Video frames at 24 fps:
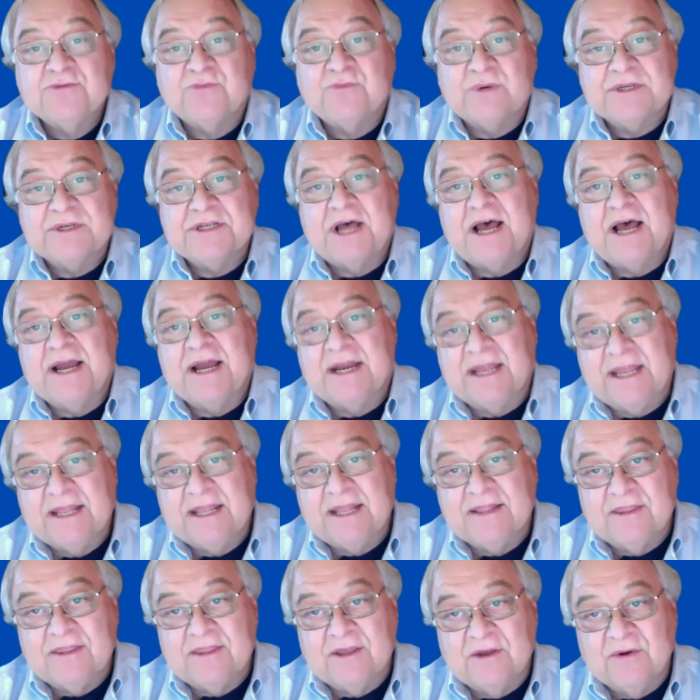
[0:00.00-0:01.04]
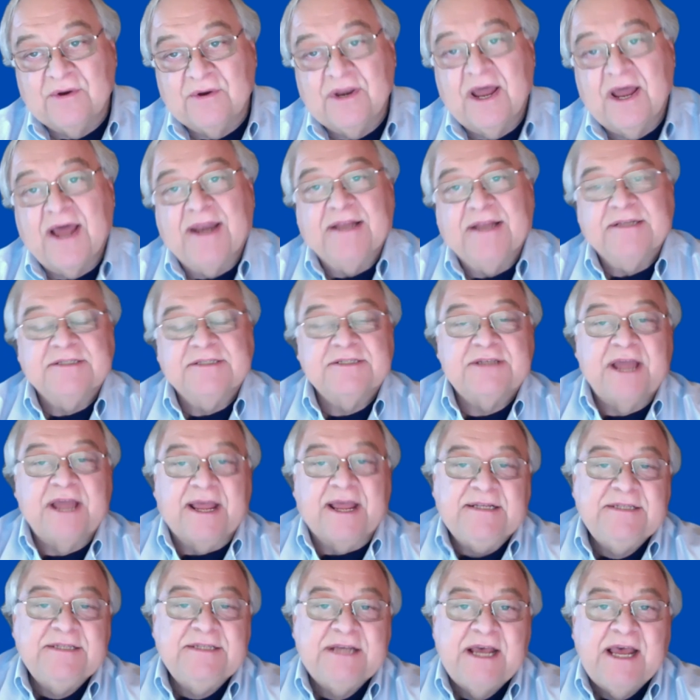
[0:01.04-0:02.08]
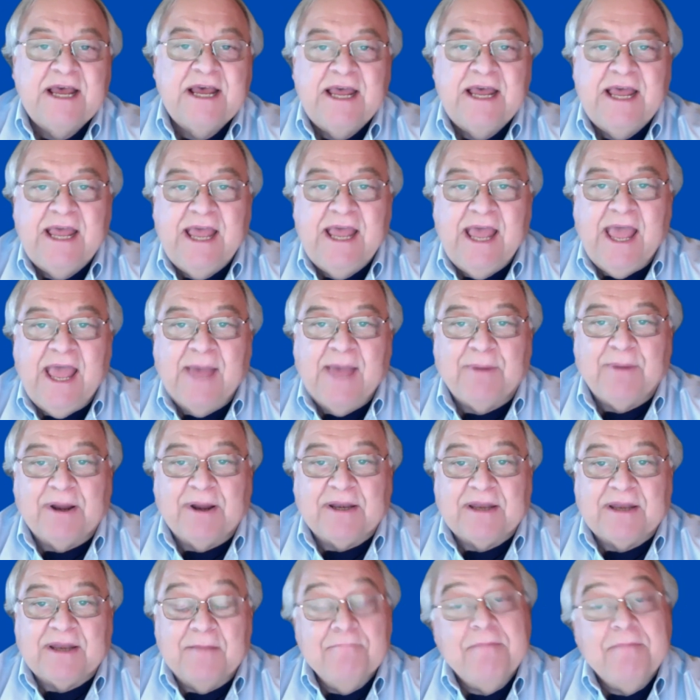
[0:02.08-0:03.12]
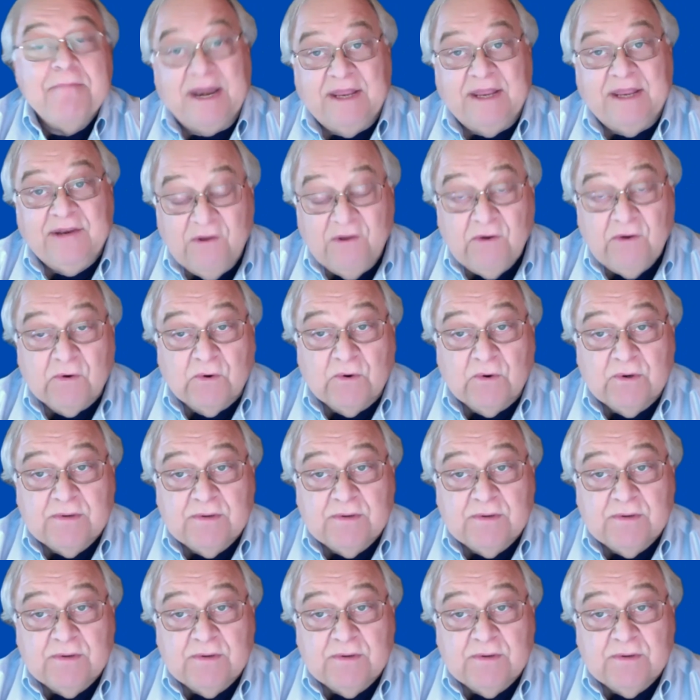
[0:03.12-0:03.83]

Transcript: reside in the United States, but uh, many do.